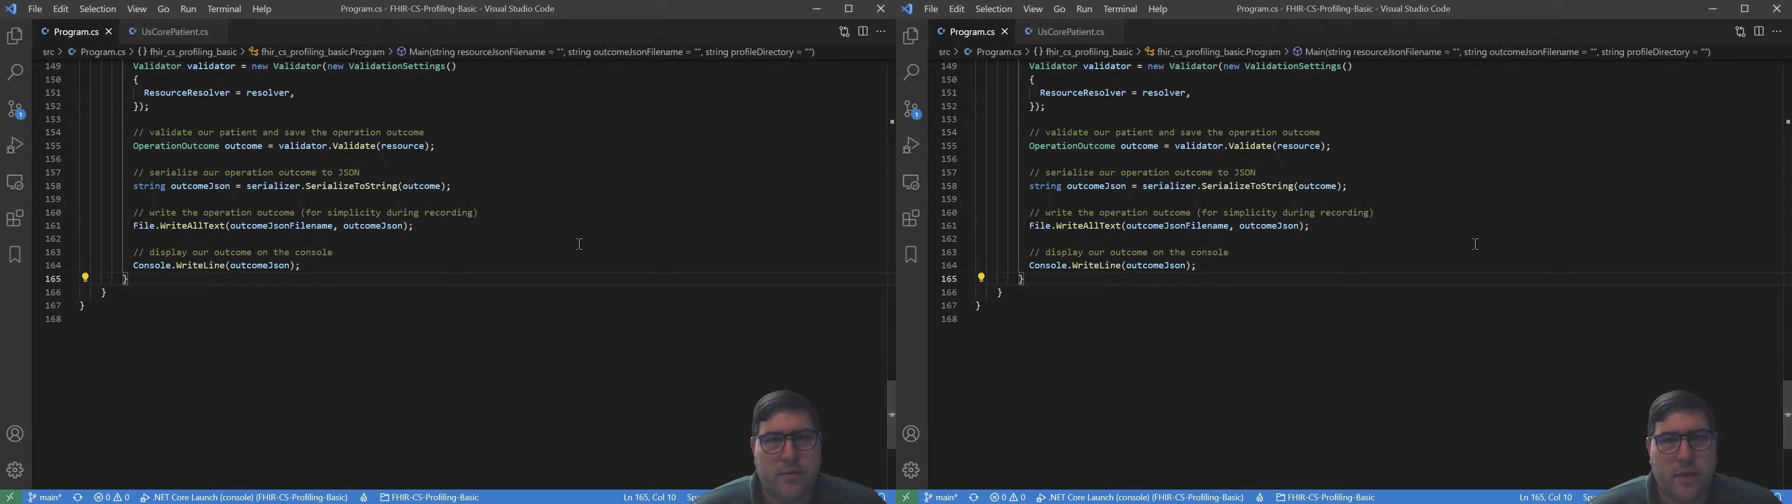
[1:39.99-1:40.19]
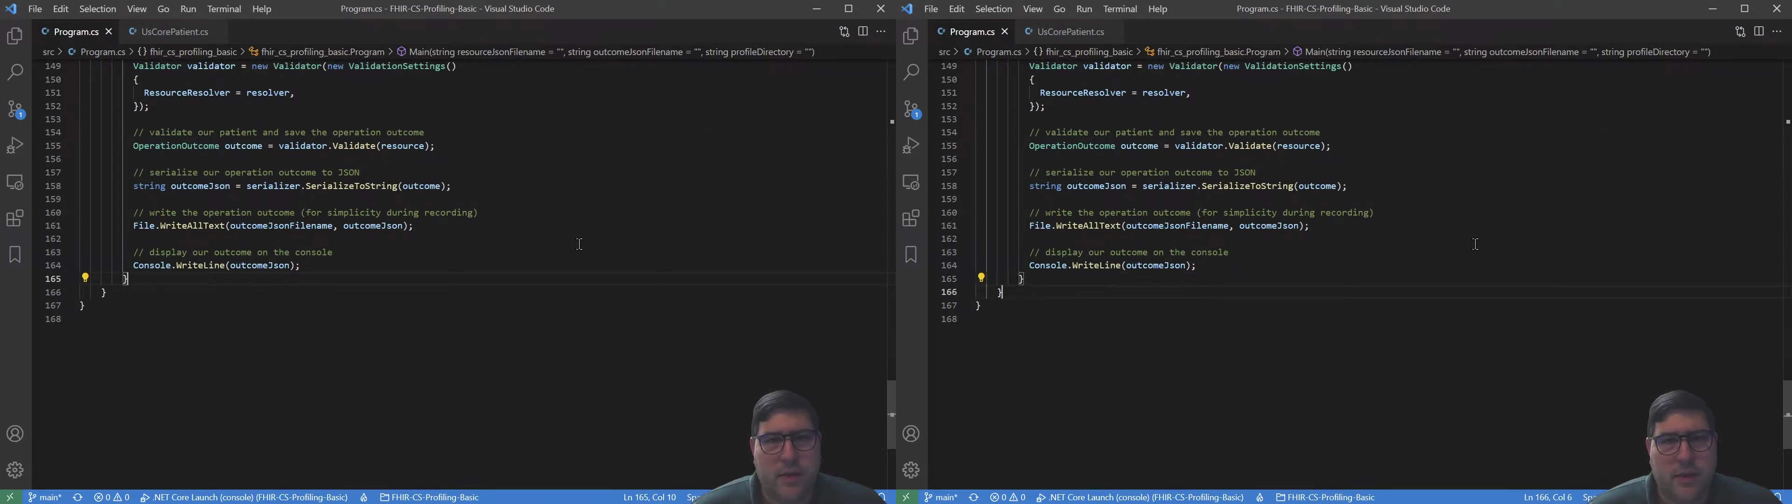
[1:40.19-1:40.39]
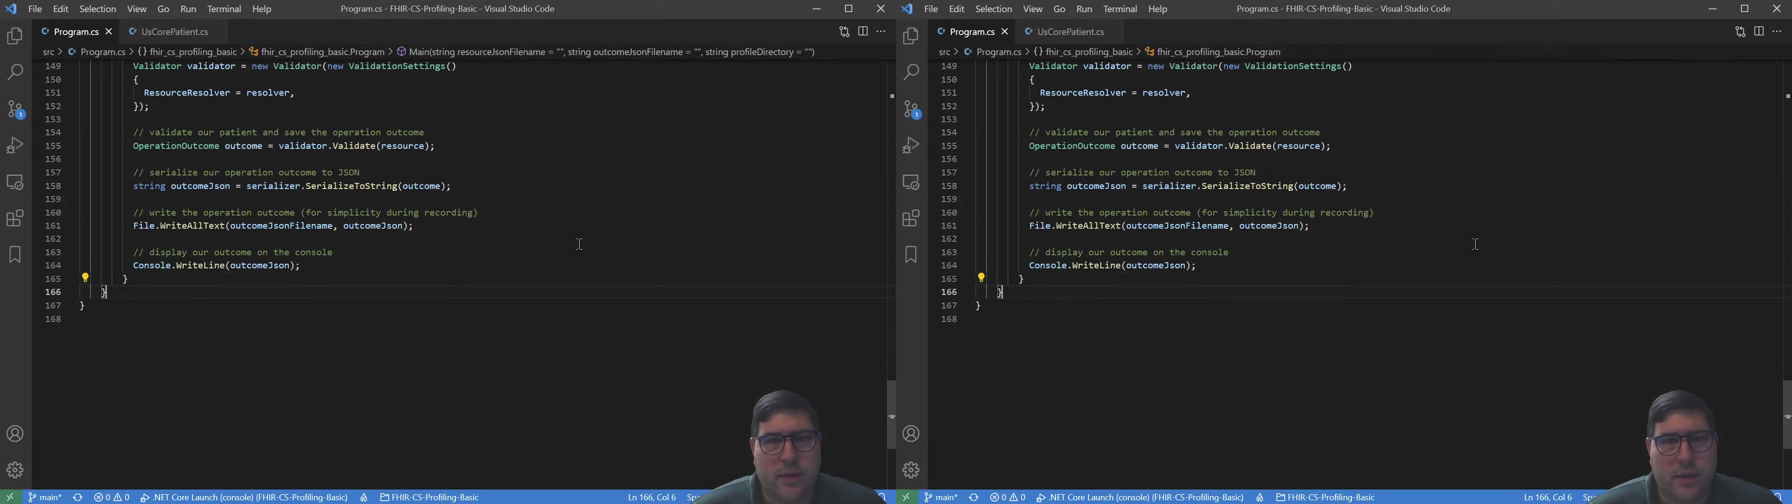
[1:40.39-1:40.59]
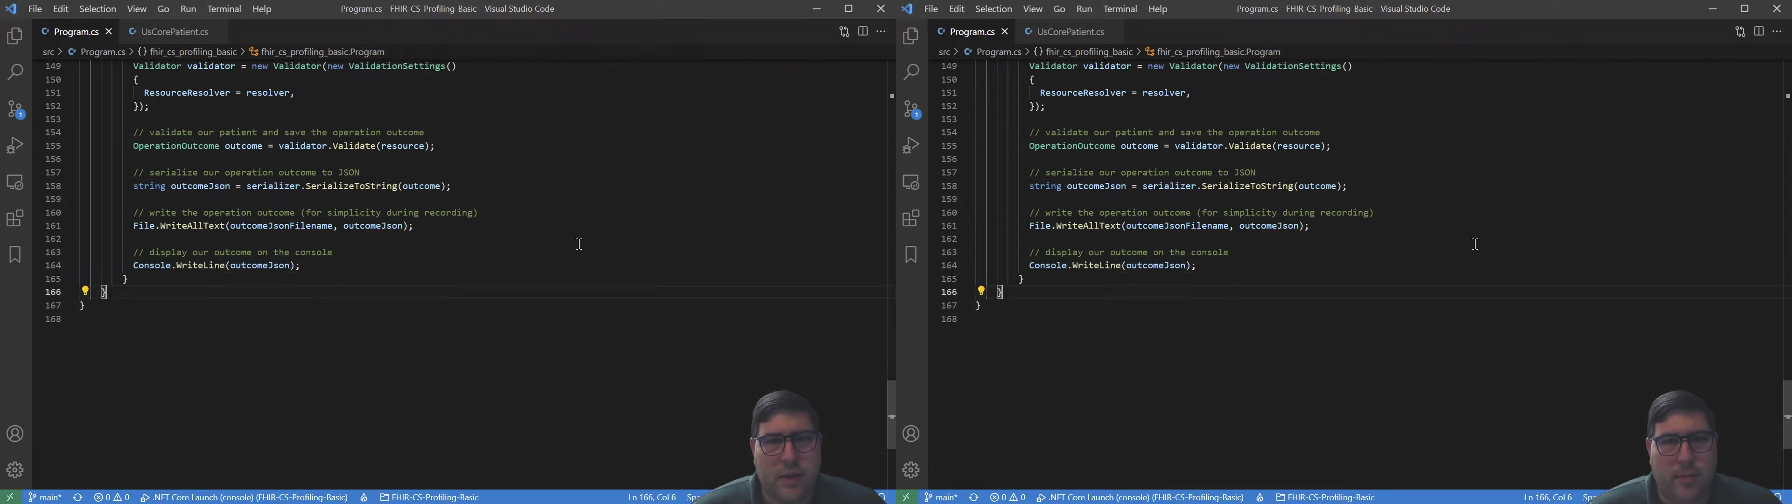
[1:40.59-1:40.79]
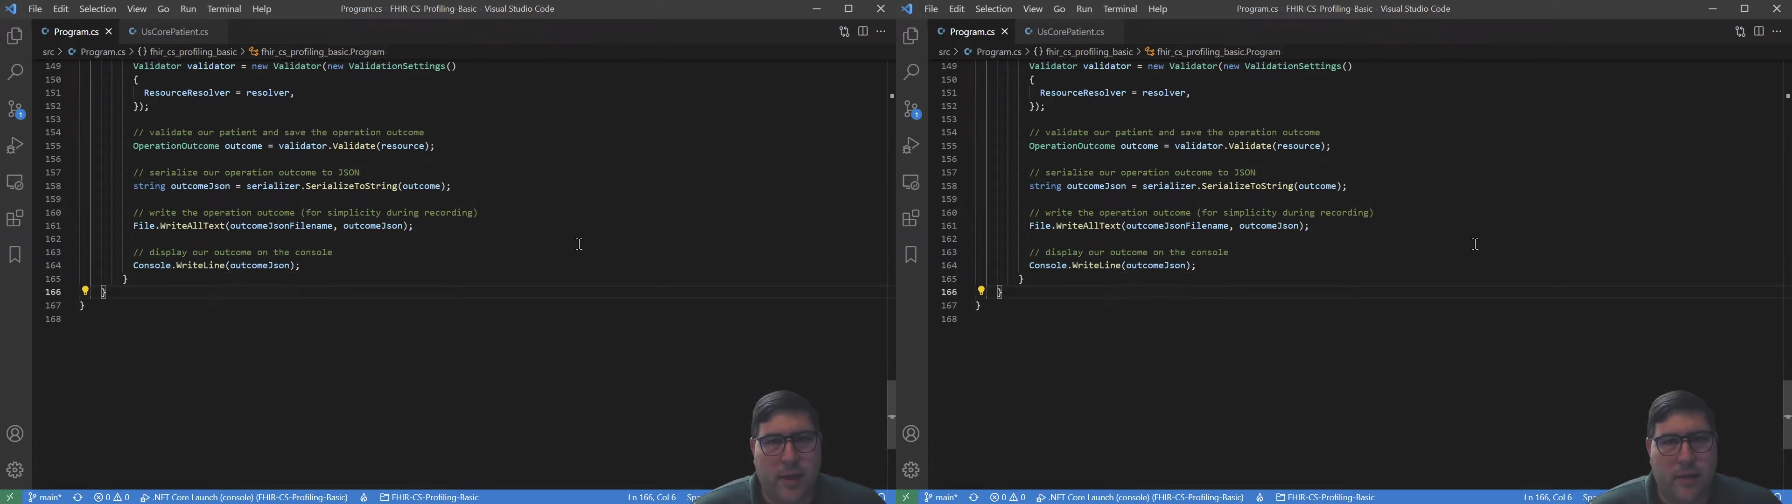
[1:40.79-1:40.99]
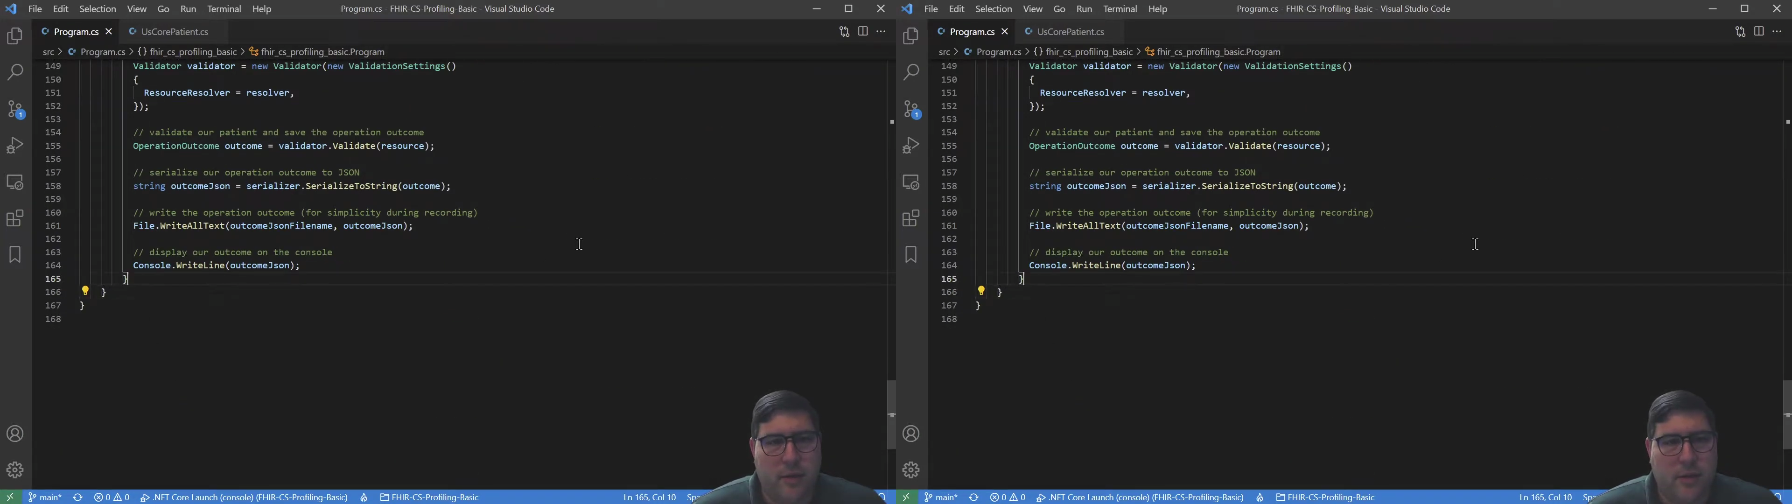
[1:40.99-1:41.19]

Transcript: functions a little bit.